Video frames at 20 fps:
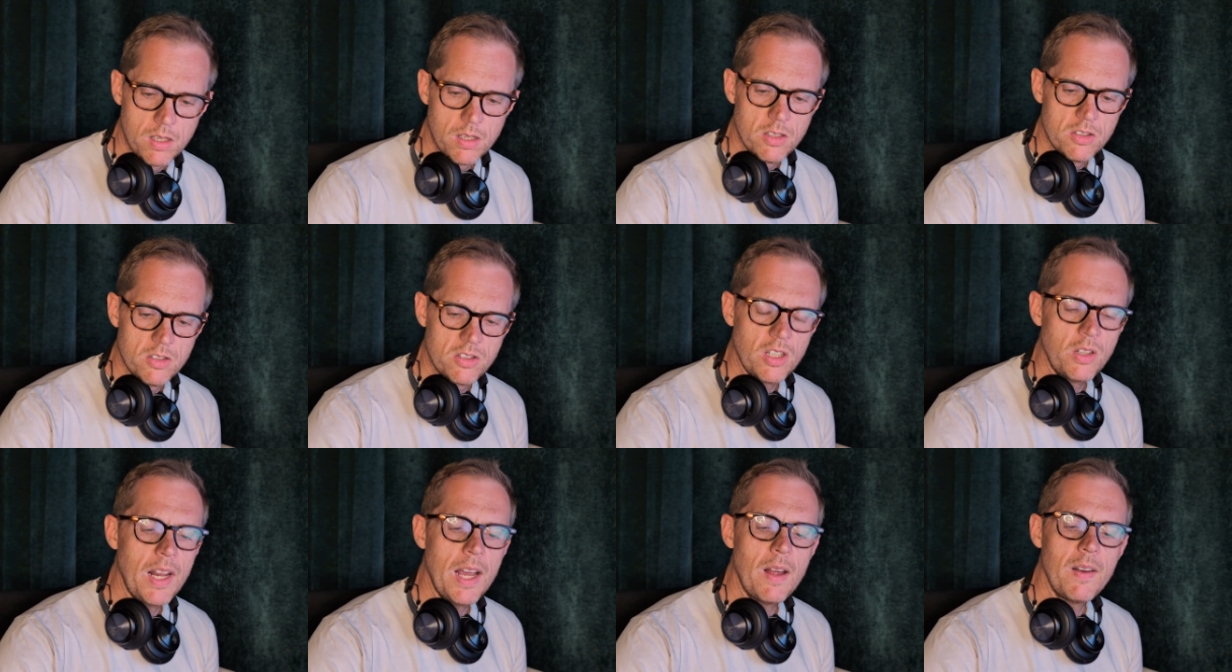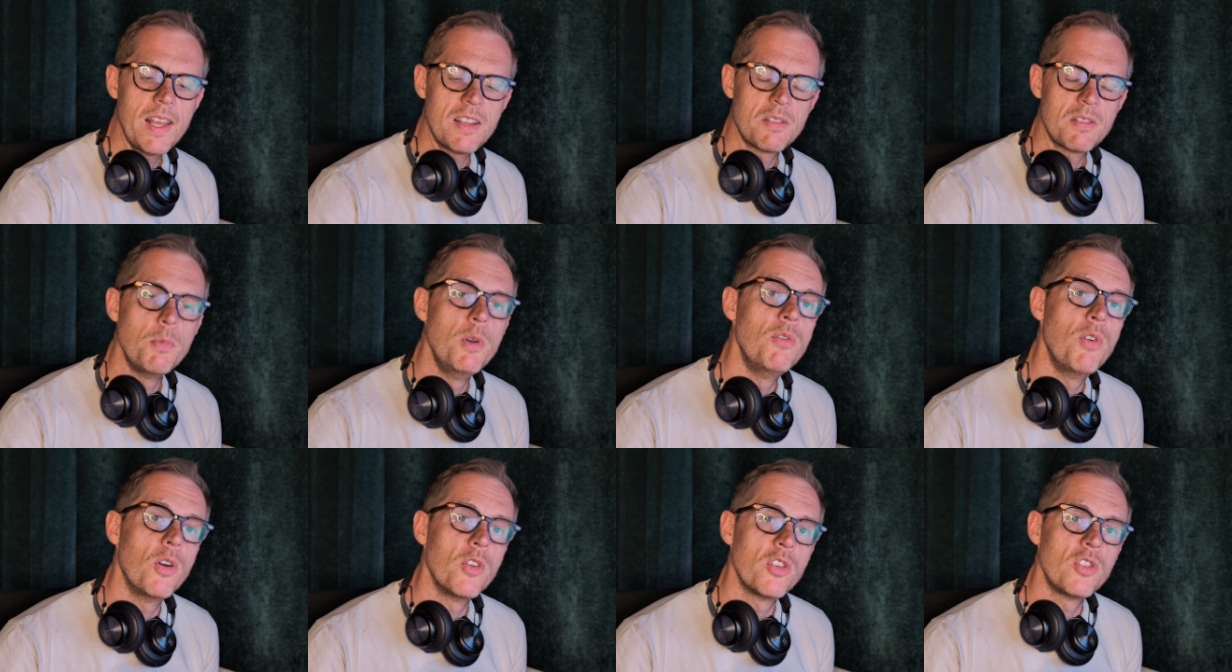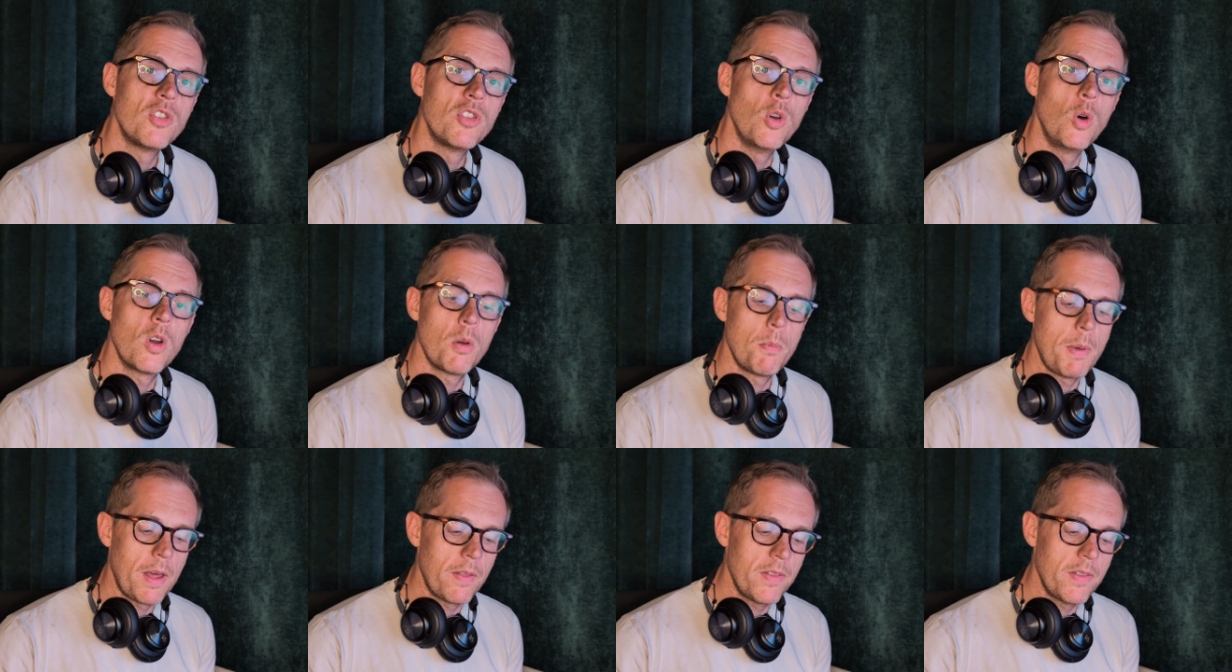So now let's move on to talk
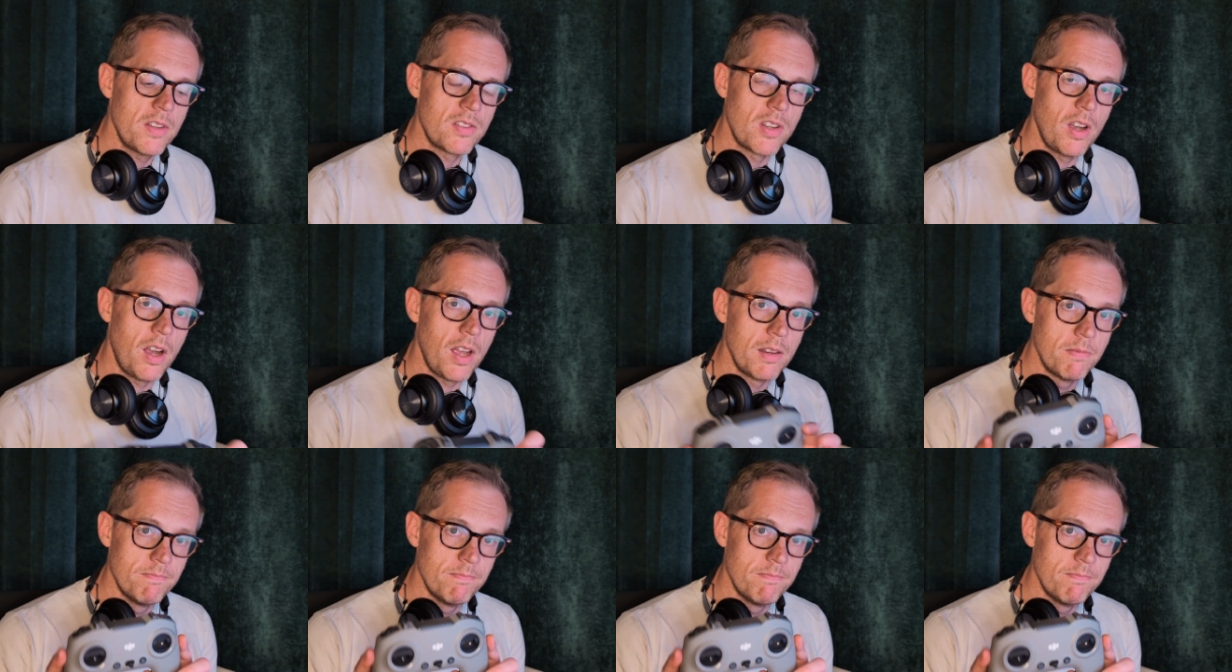about this guy.